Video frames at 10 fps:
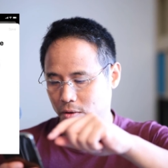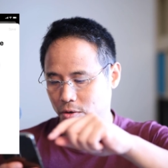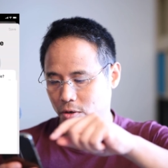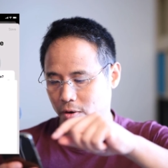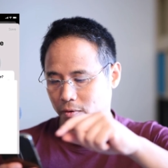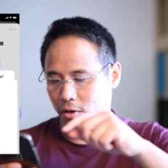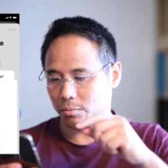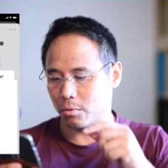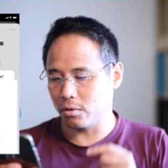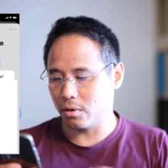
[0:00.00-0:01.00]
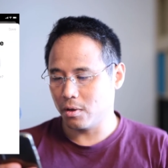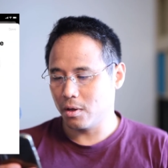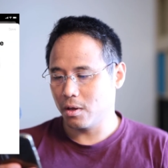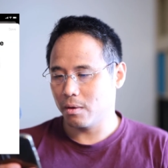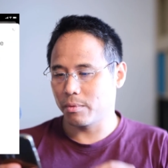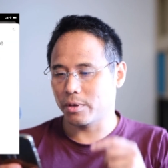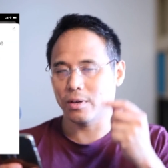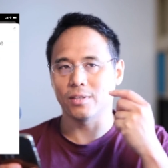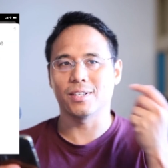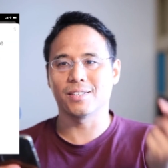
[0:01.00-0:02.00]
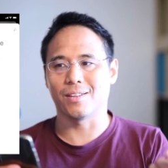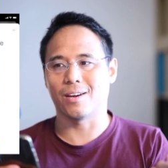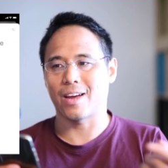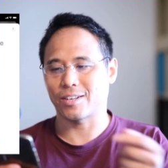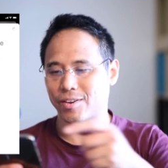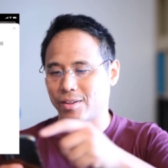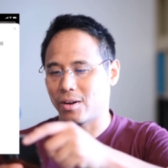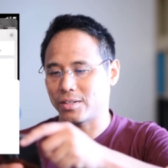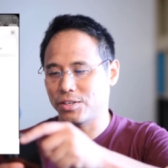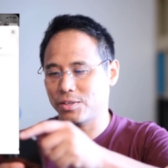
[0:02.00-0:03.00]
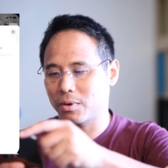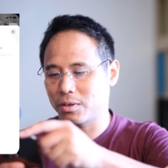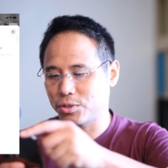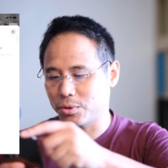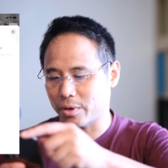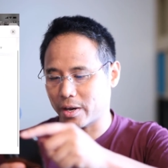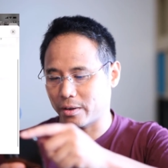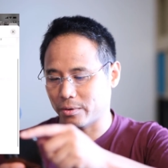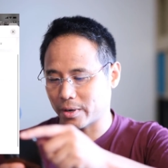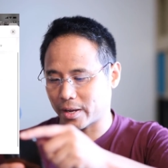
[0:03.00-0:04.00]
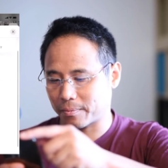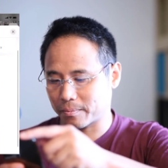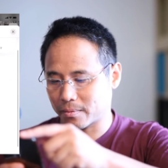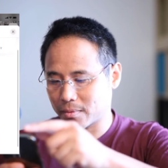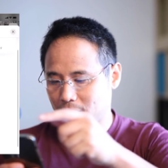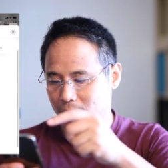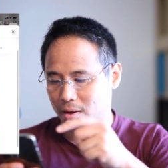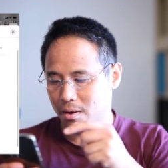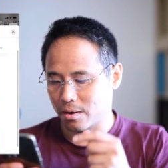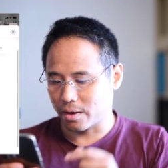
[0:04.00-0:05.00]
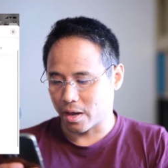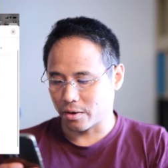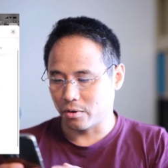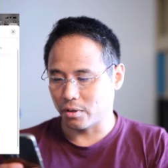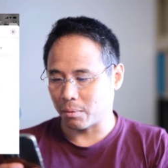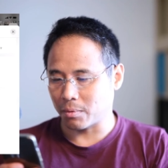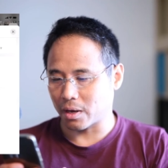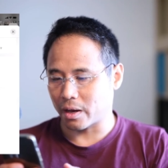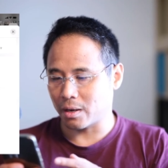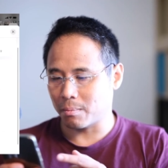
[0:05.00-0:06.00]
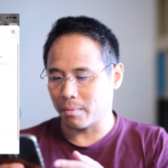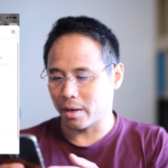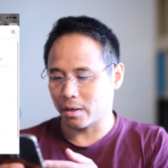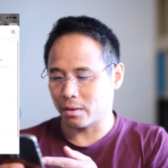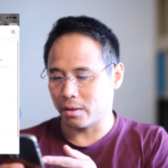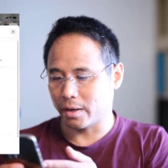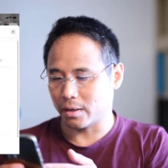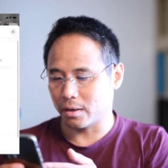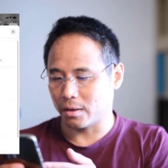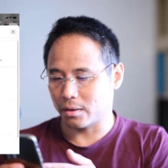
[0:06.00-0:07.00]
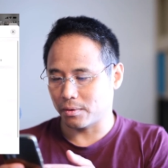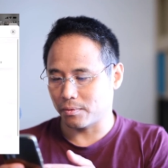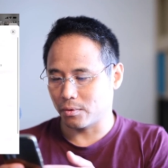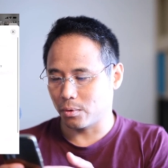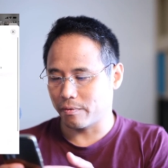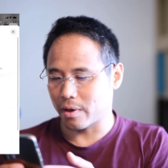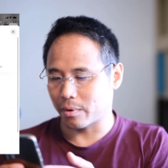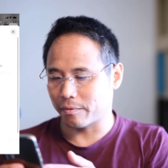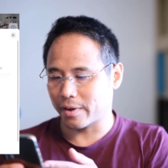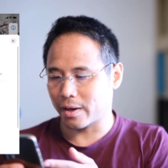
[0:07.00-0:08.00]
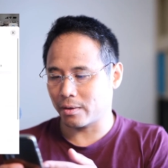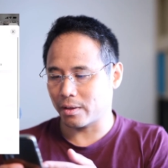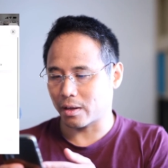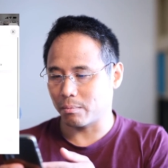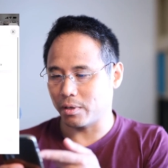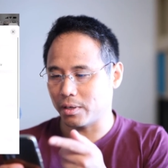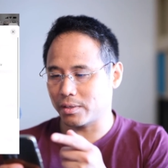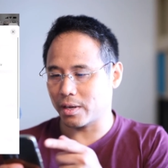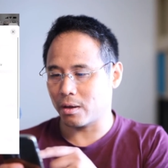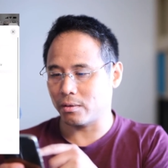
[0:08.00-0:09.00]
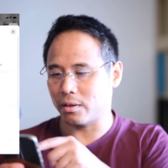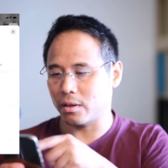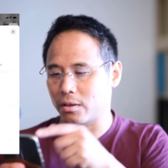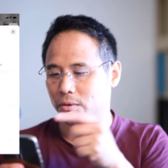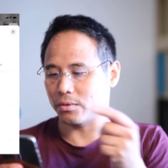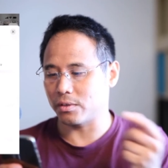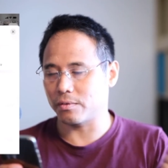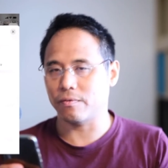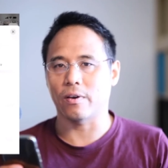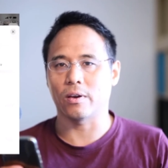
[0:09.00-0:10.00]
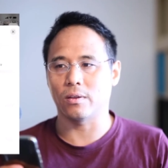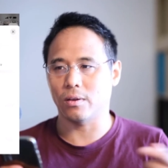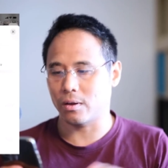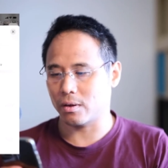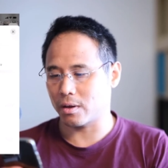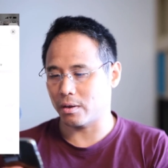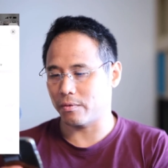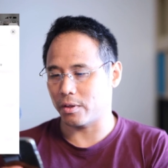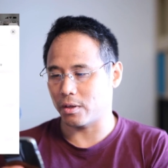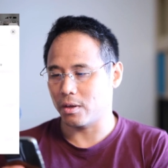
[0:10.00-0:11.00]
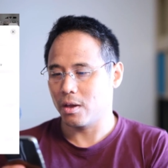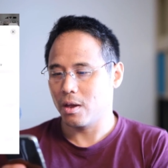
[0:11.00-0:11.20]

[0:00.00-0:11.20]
Turn off lost mode, because it's not actually lost. I just want to show you how to do that. Okay, I can rename the item. I can like notify when found. I can play a sound, and I can use this find kind of thingy.